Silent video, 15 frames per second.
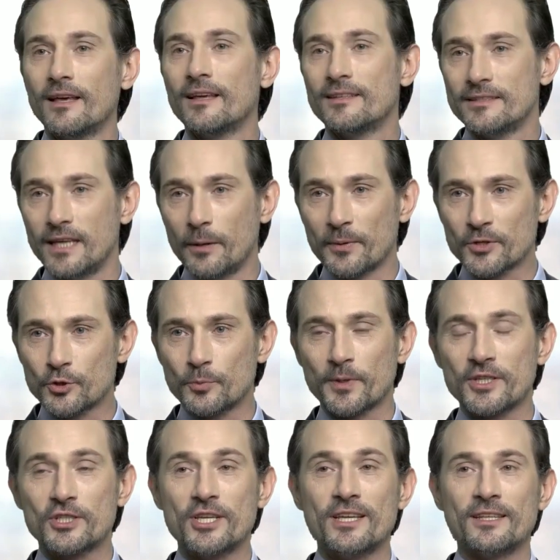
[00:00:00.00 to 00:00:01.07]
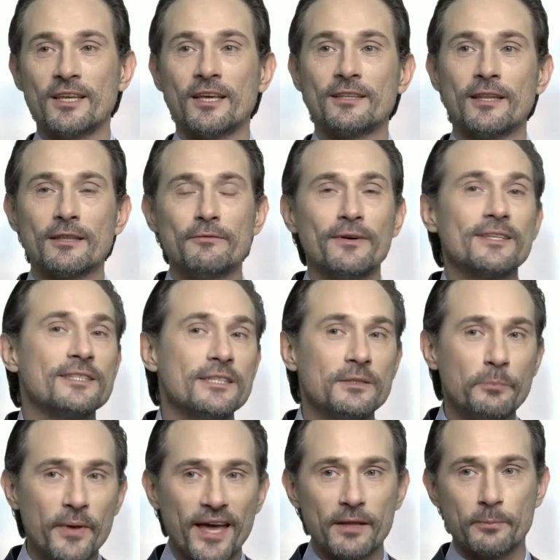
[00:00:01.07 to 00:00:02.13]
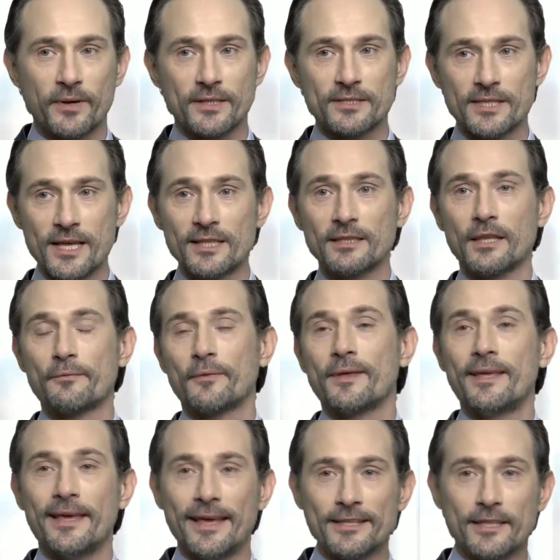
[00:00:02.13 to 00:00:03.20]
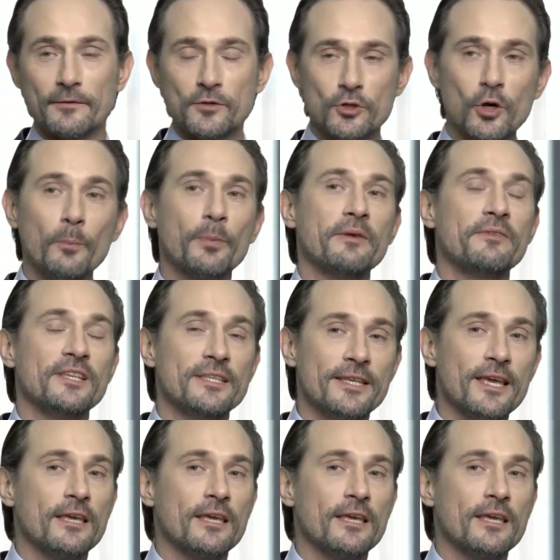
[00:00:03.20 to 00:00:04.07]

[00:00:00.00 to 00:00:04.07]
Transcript: as people's speech patterns can vary widely based on individual differences,